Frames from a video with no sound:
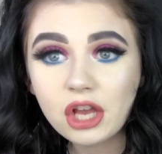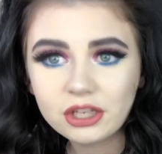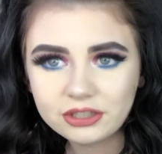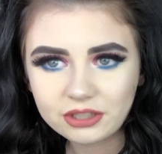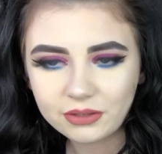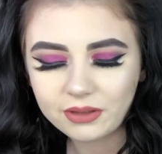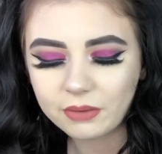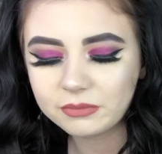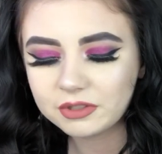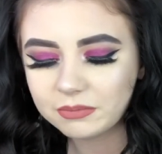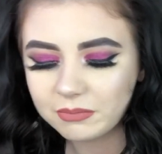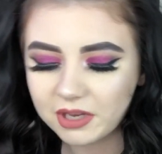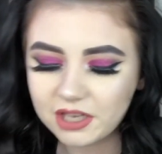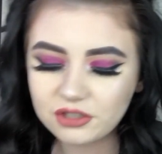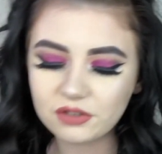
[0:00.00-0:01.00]
So that was a
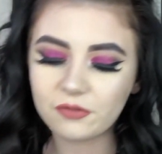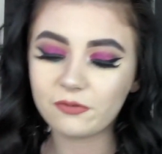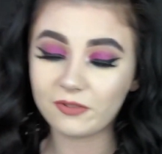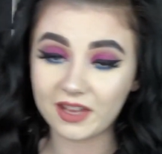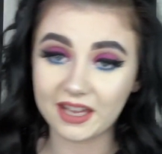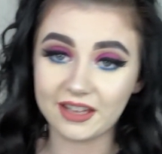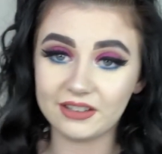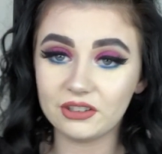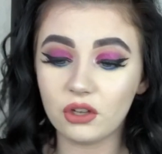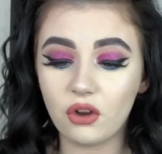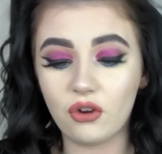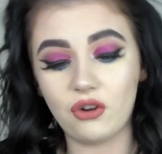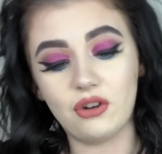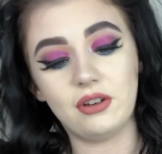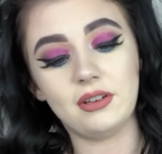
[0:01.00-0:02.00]
major fail
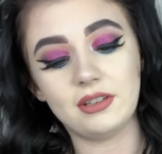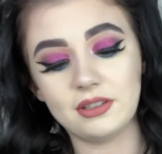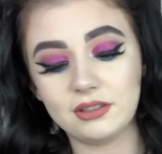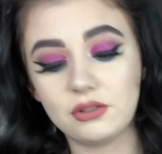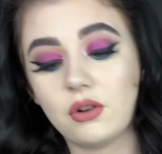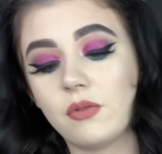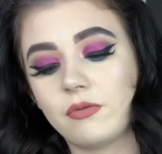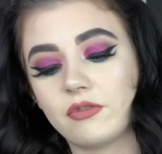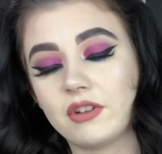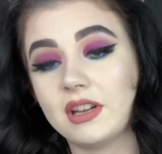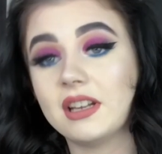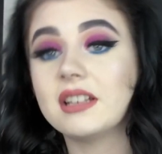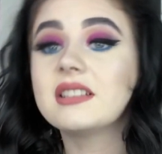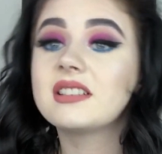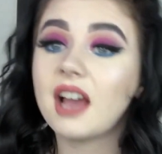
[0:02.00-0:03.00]
on covering
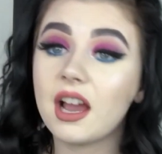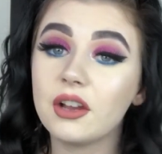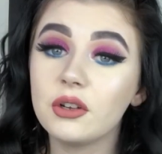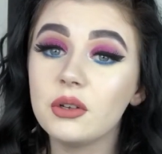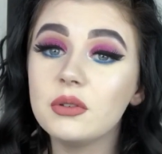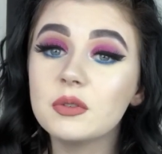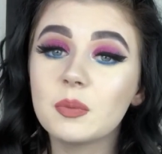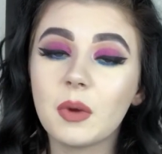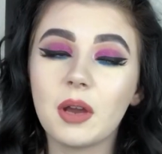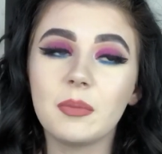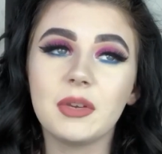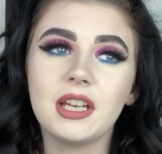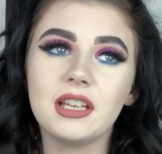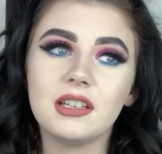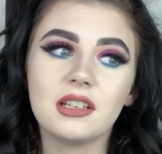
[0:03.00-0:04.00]
tattoos, but I
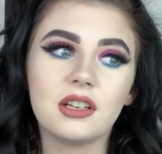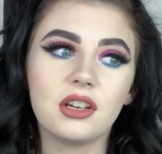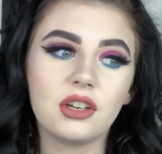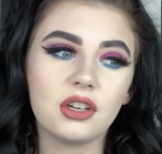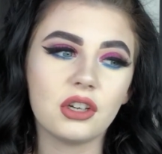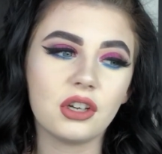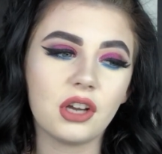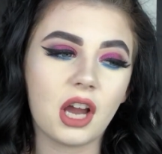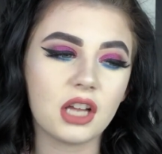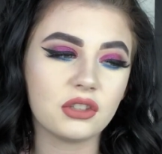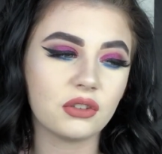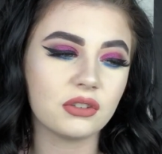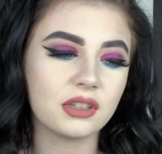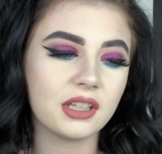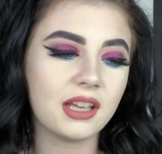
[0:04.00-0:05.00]
mean, I
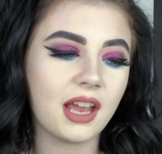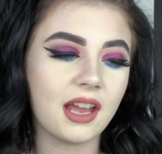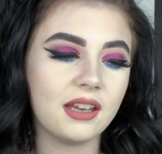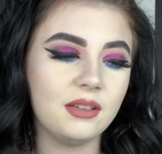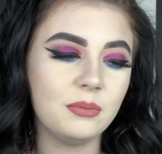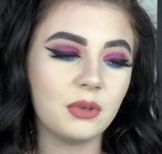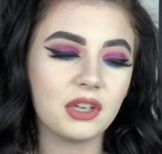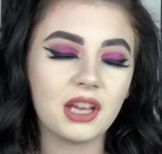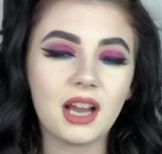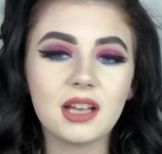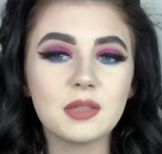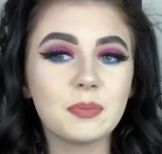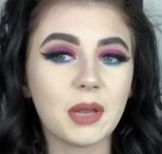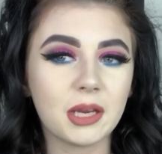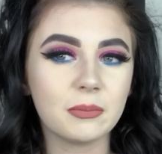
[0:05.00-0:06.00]
don't think anybody
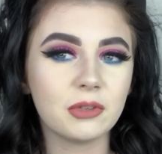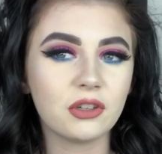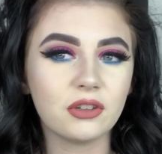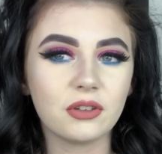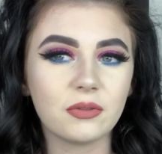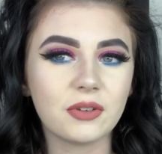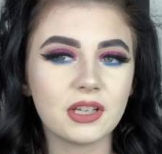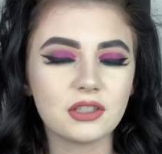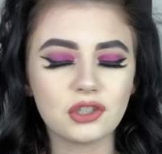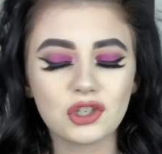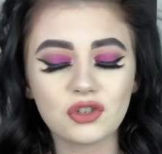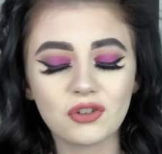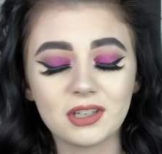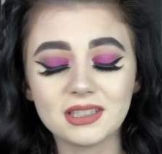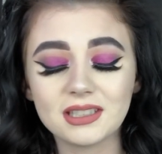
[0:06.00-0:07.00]
has pigment on their face as
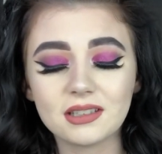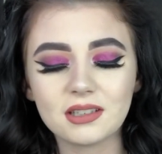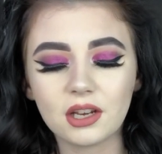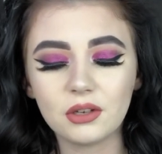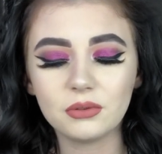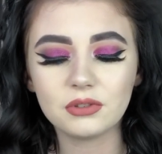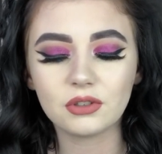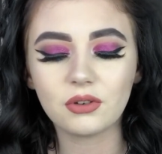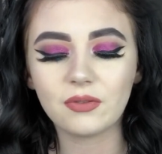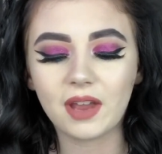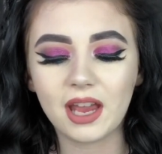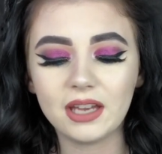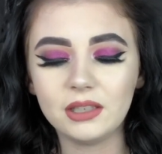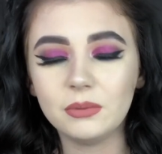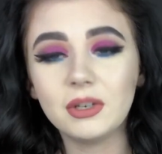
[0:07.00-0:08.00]
strong as that tattoo to cover
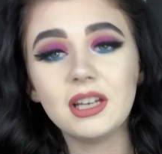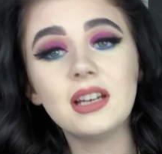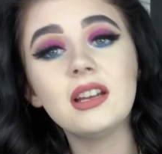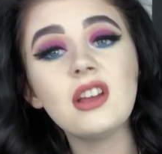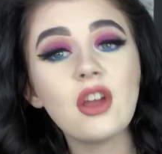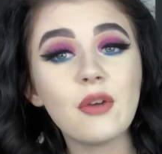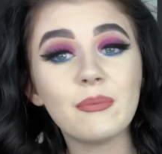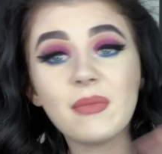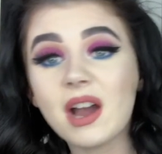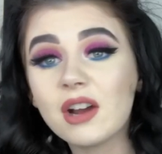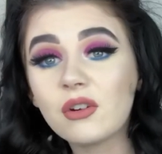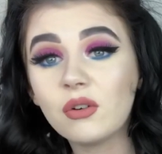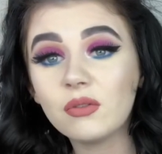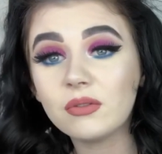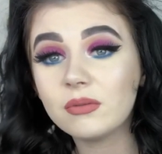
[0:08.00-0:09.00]
anyway.
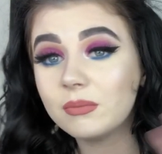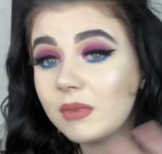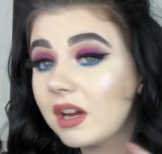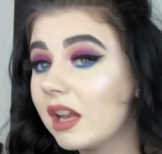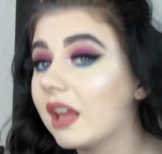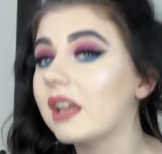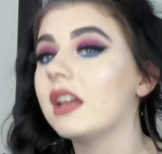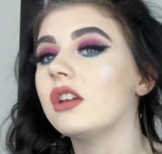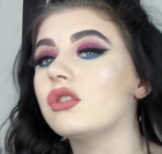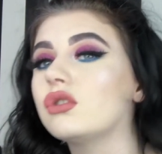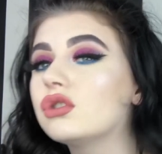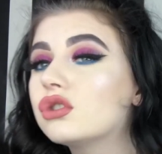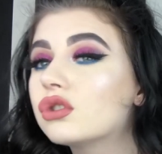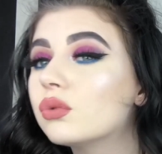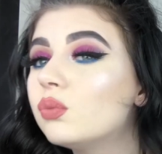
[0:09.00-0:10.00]
Like, it
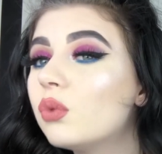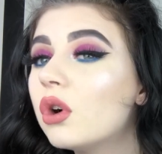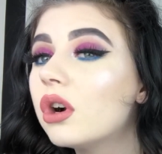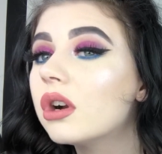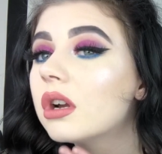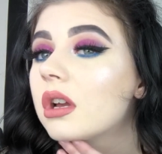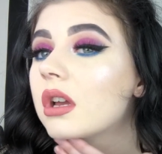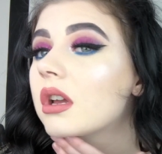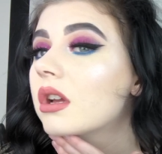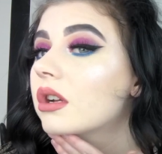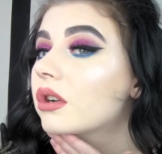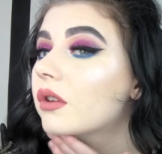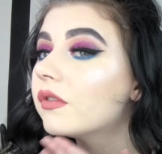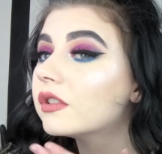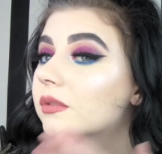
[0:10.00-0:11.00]
somewhat
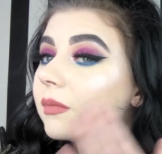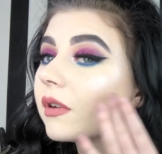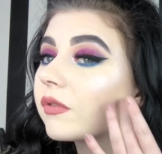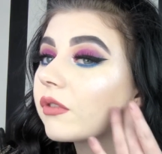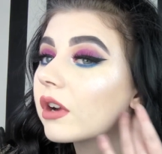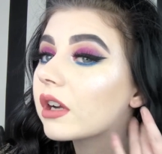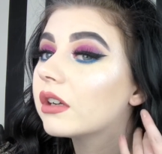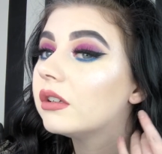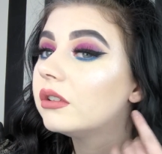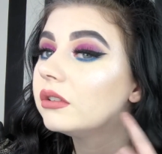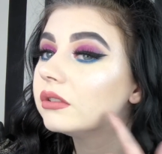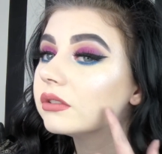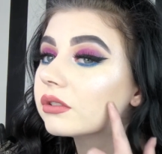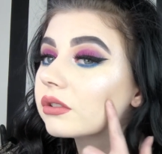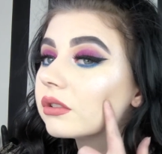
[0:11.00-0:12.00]
covers my freckles.